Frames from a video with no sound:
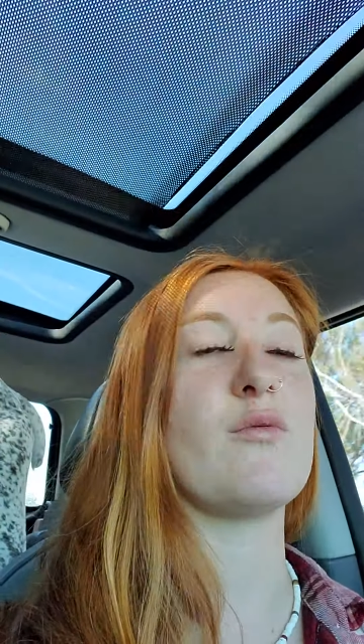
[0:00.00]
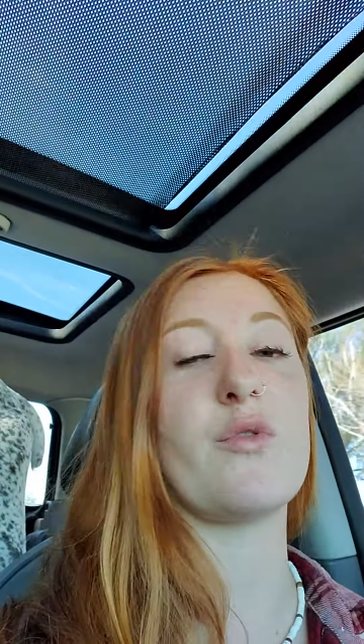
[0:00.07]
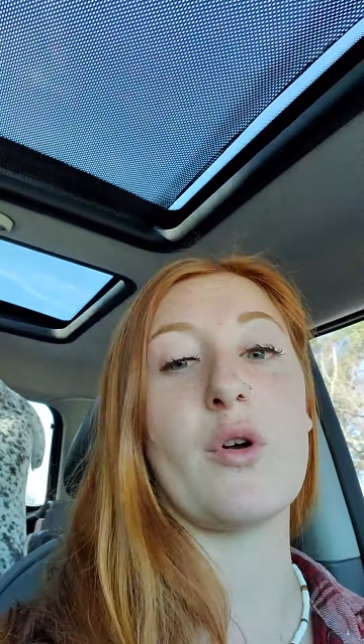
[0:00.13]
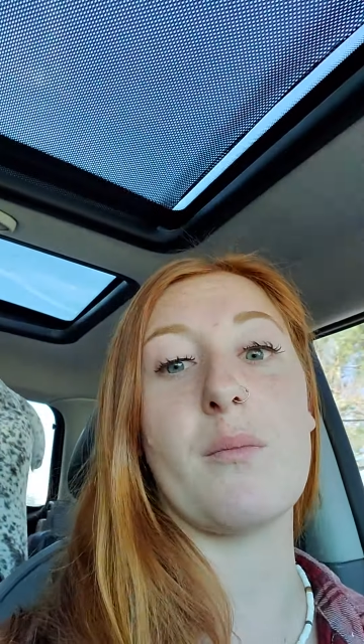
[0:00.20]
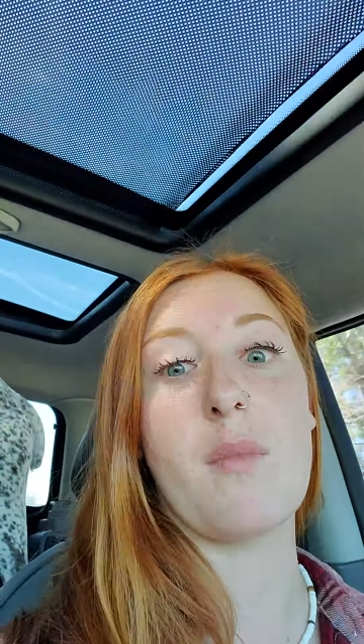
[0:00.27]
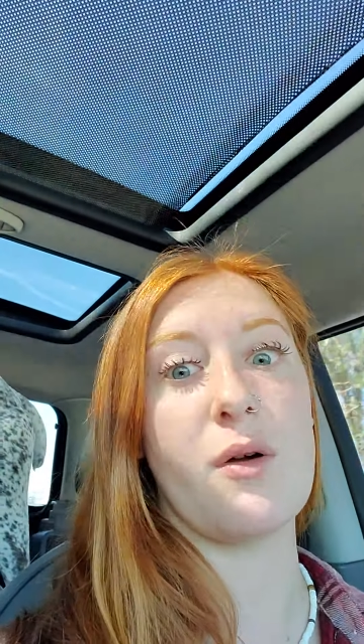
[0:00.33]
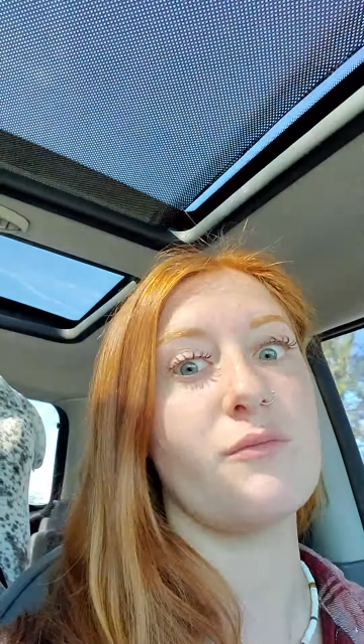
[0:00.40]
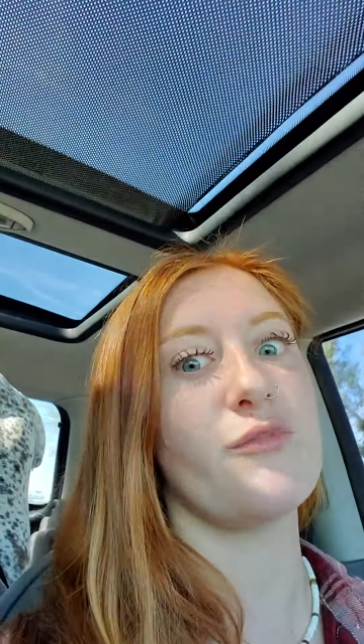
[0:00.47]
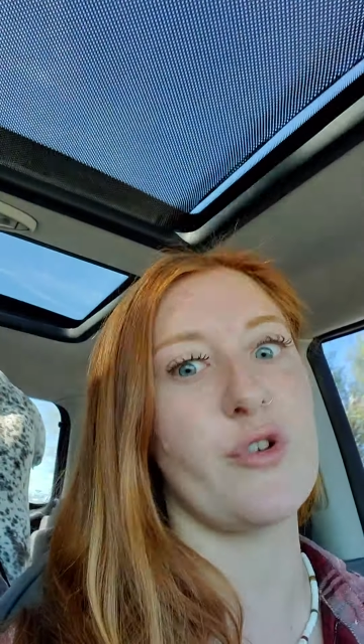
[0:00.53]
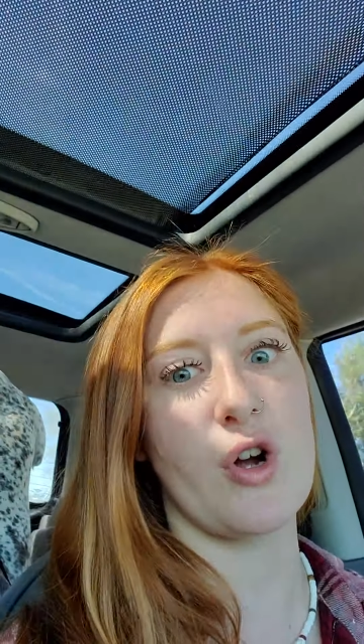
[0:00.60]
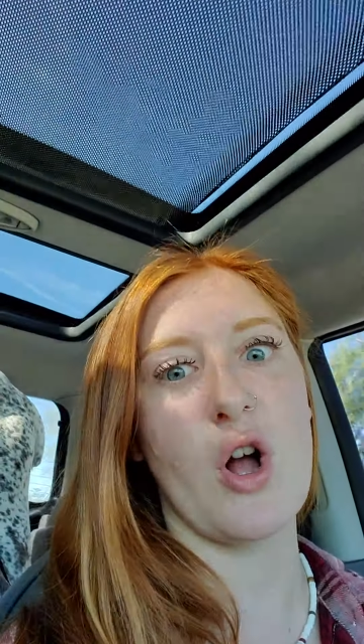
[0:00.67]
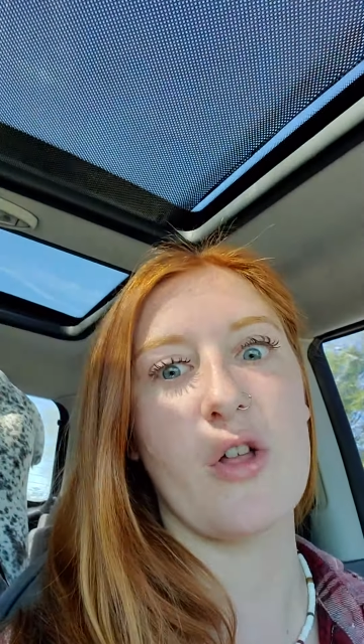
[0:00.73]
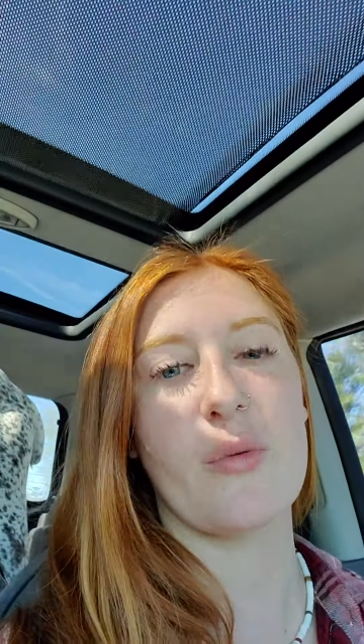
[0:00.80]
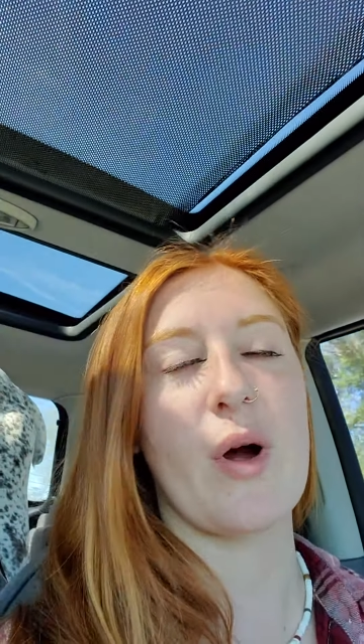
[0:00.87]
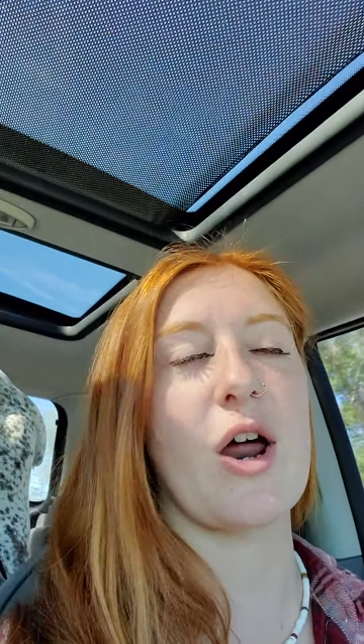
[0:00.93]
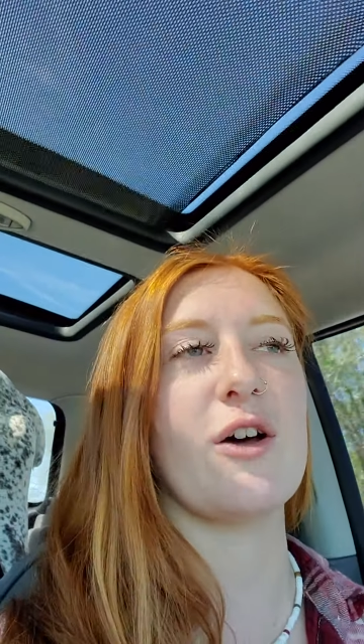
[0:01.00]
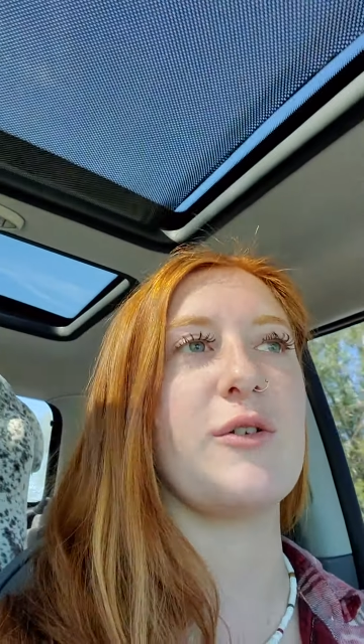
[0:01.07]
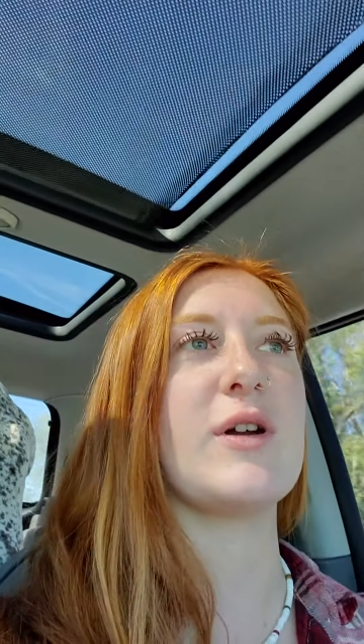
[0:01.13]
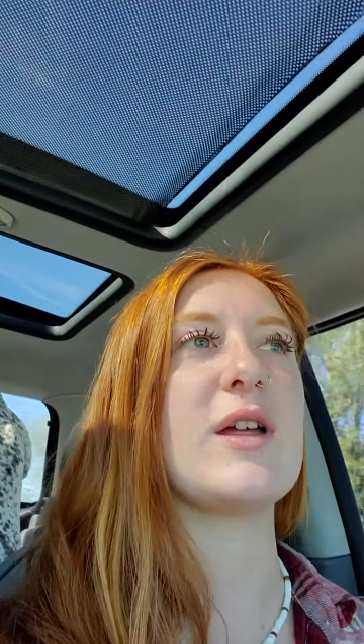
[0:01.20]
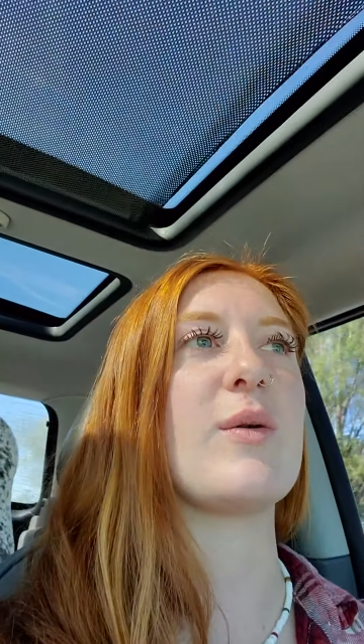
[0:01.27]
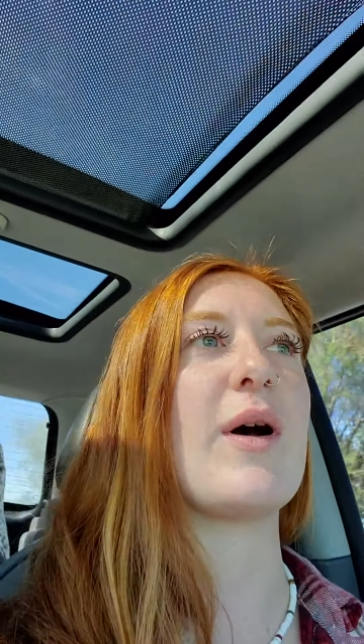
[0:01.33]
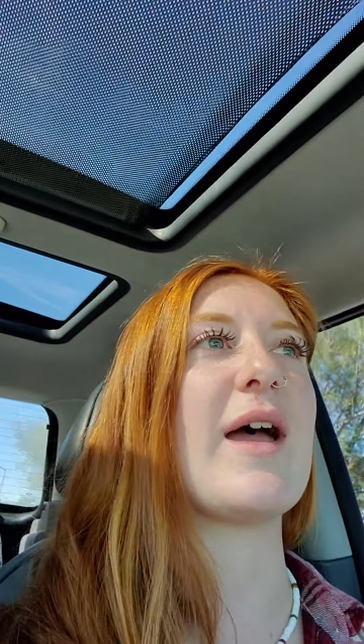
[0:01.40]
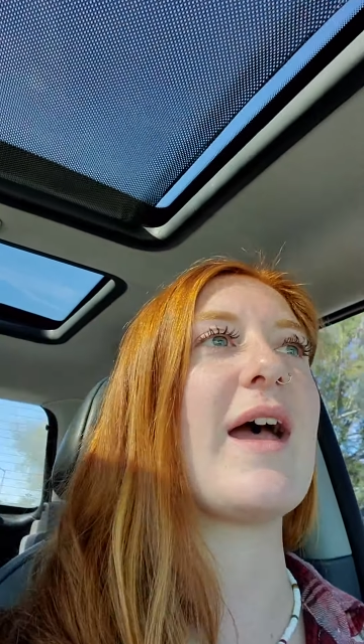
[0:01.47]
for Colorado anyway,